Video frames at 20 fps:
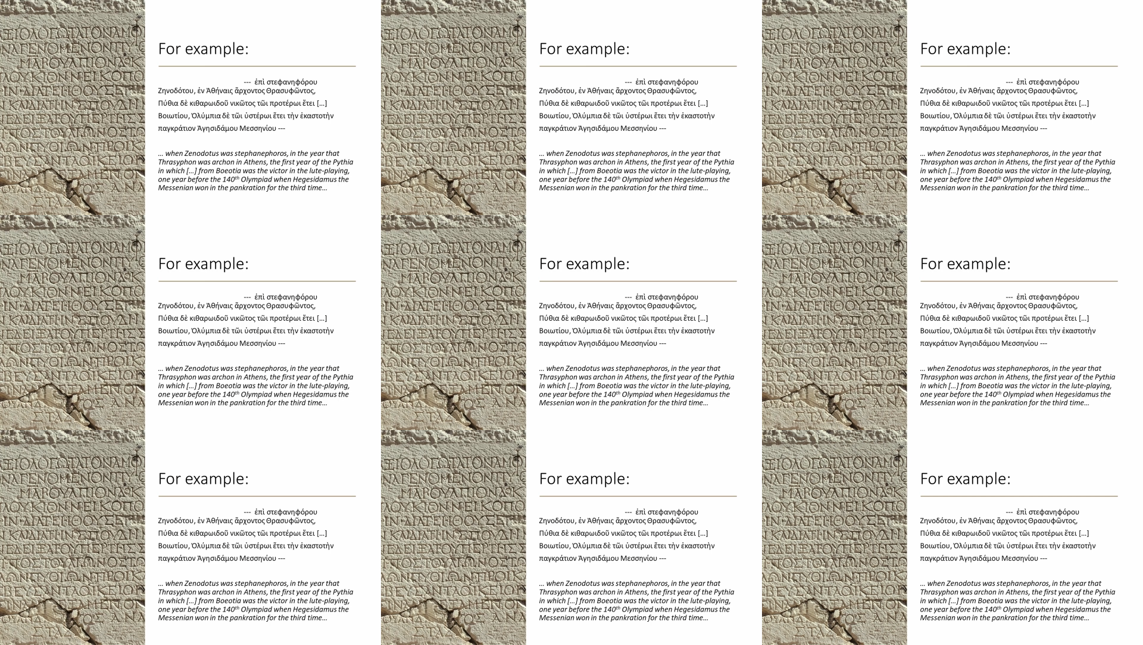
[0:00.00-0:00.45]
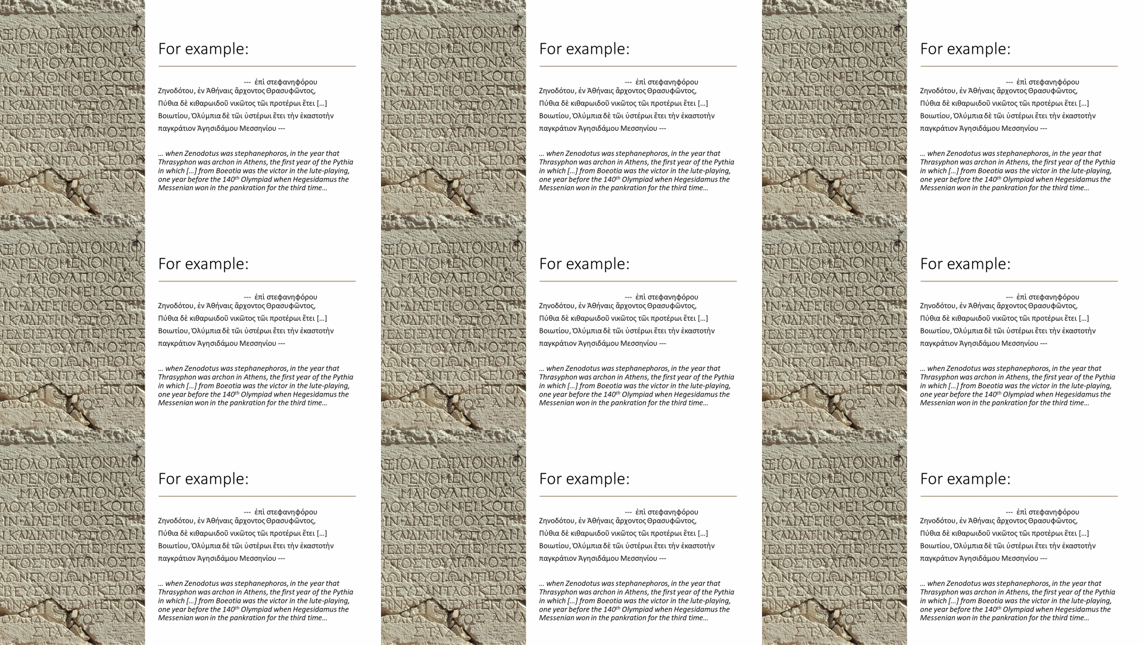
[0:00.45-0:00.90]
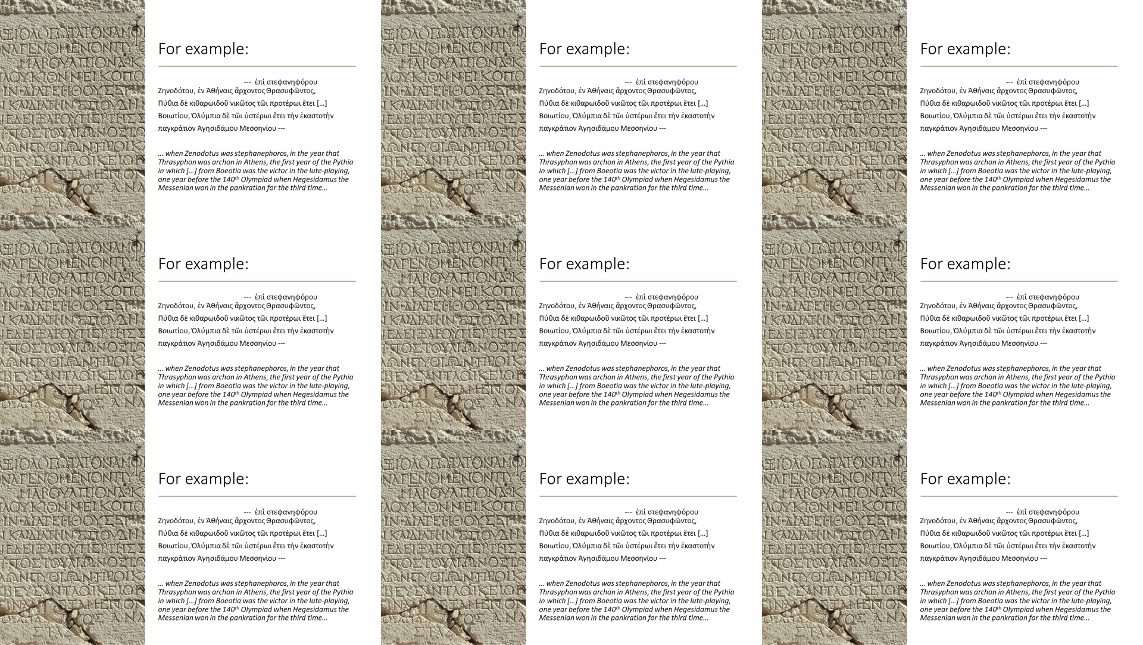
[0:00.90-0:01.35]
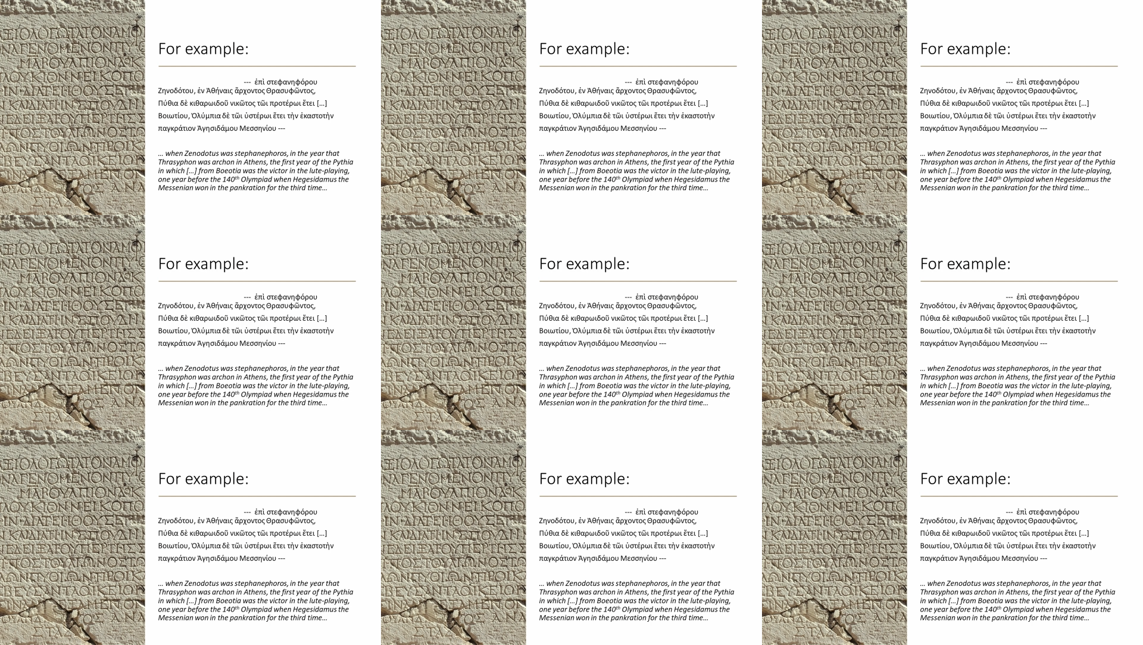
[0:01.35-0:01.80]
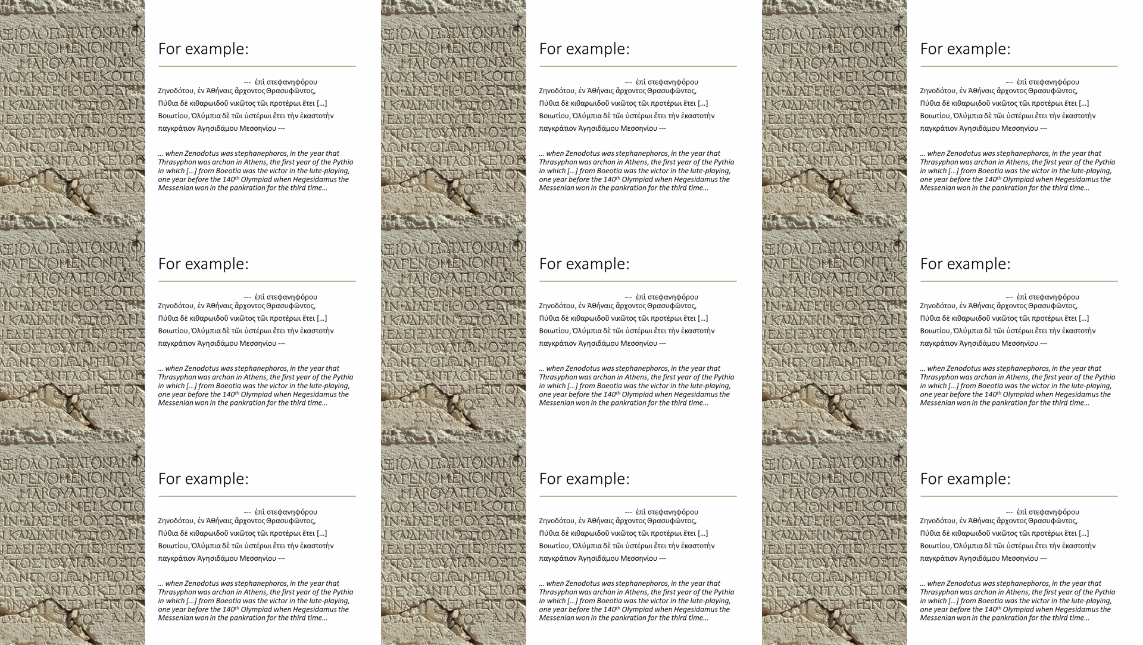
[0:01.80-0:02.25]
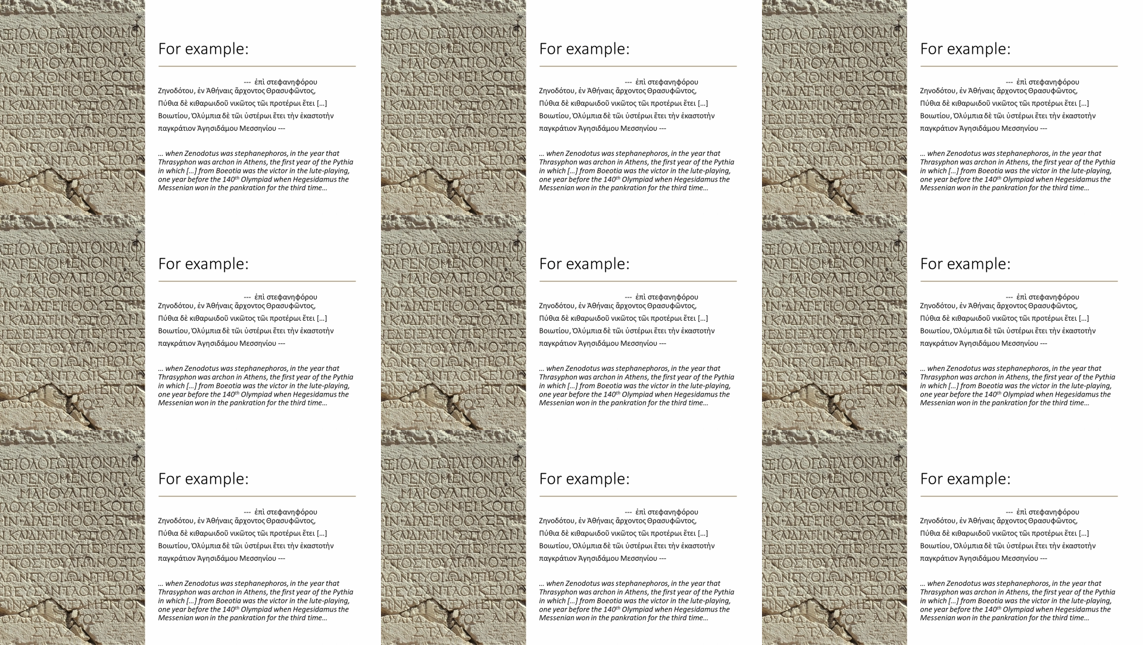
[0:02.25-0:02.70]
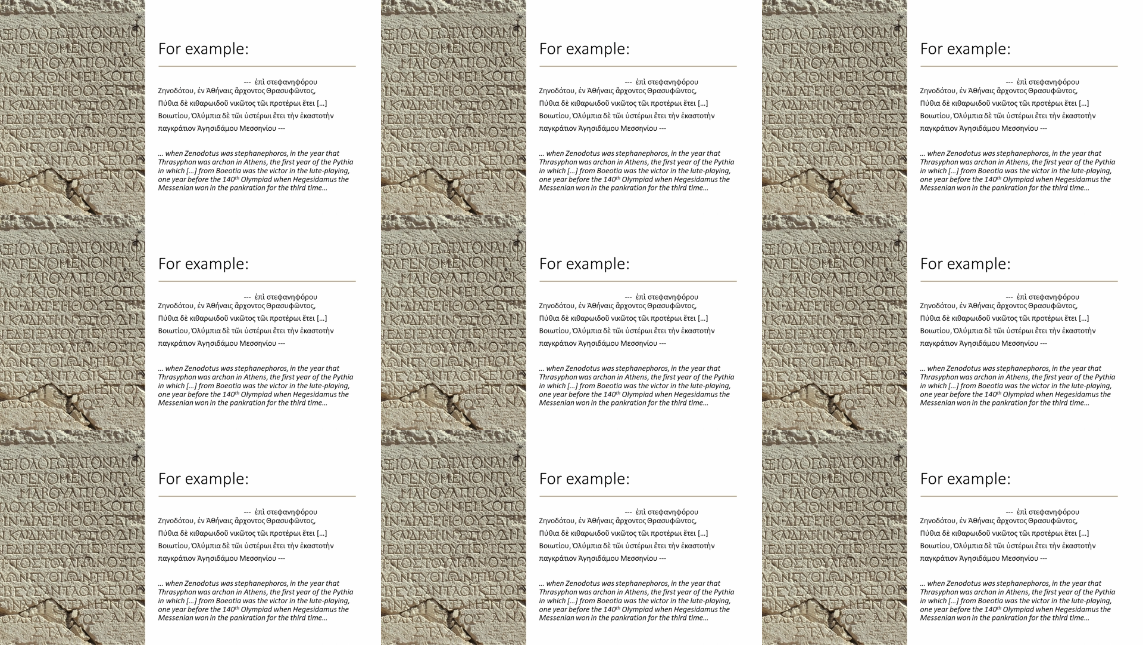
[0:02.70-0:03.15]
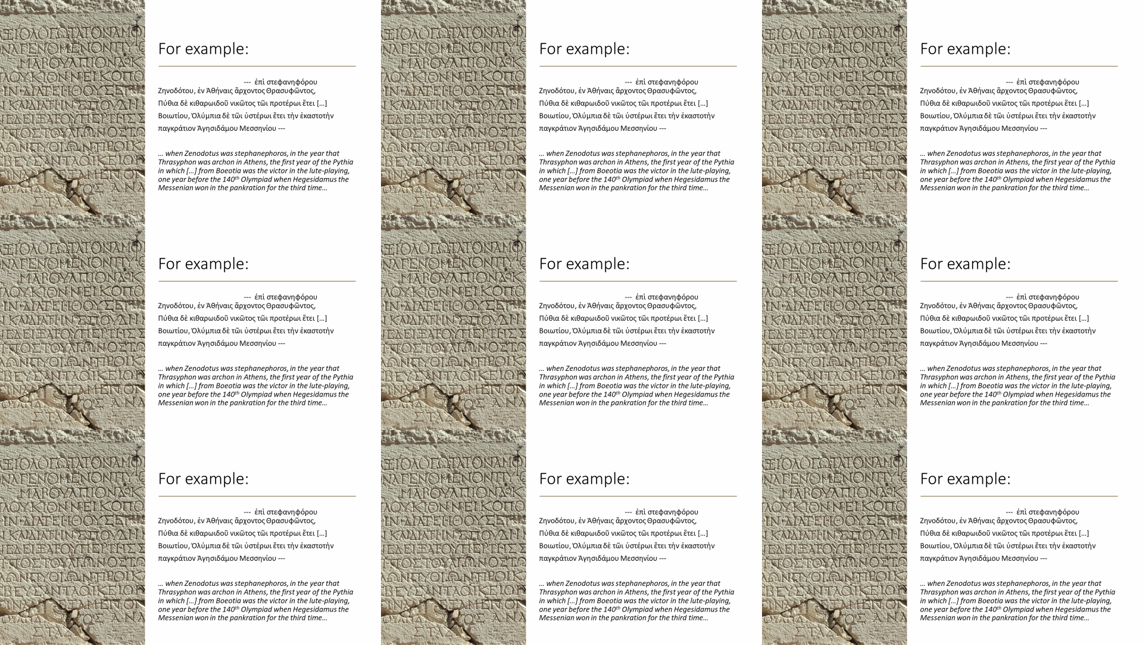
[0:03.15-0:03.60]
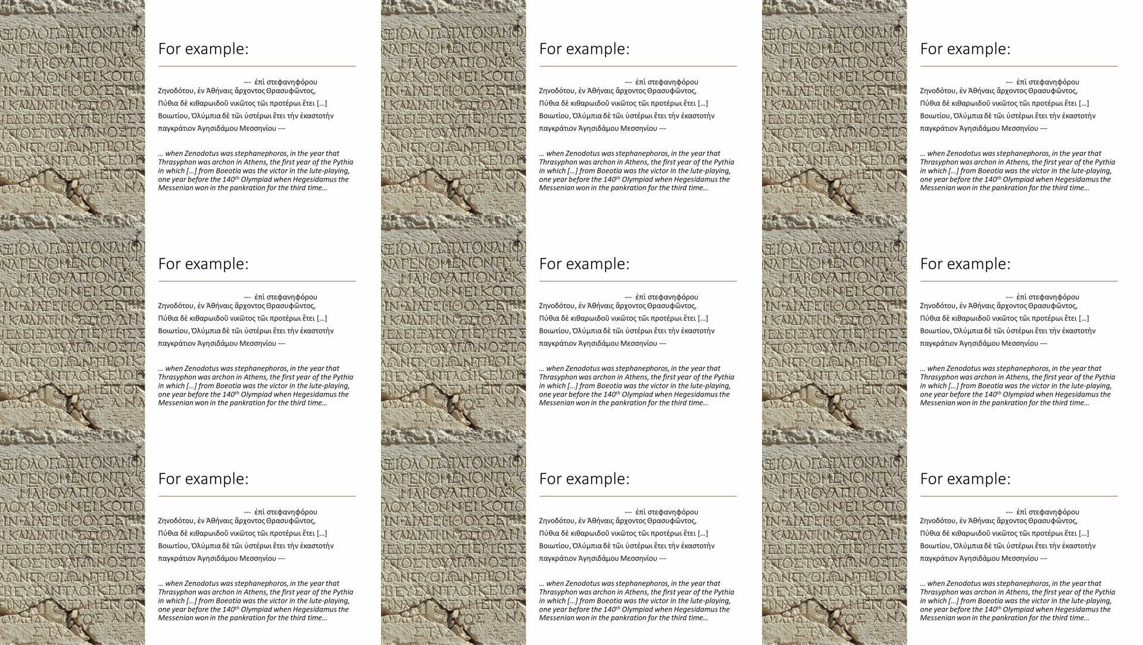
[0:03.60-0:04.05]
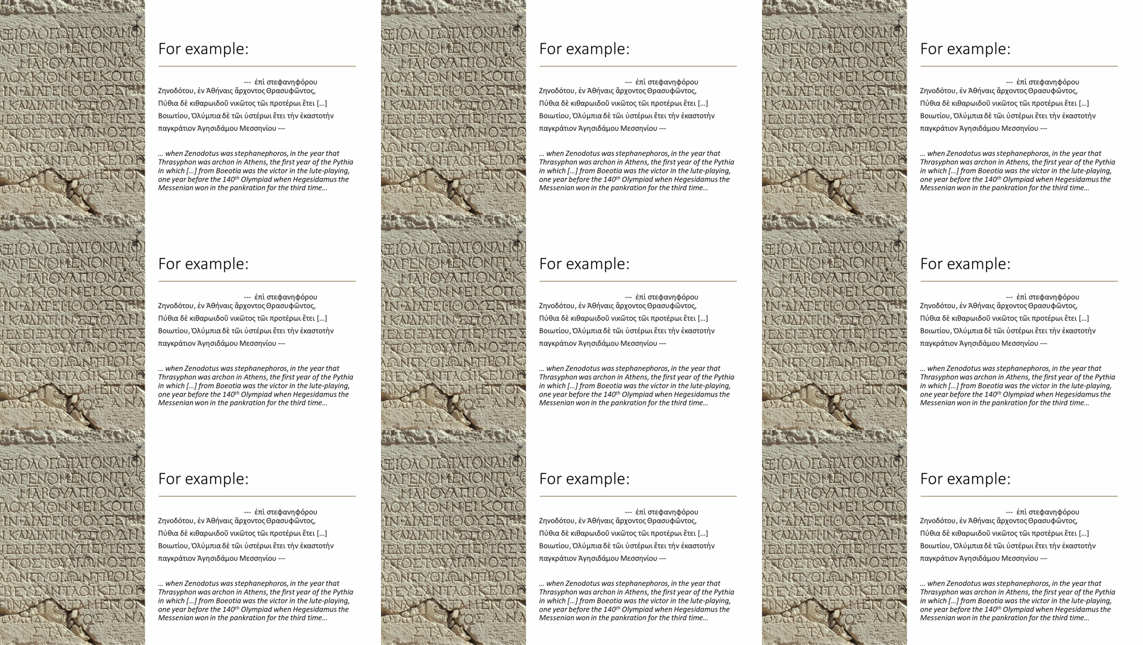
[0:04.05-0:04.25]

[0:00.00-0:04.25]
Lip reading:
No face is visible, so there are no lips to read.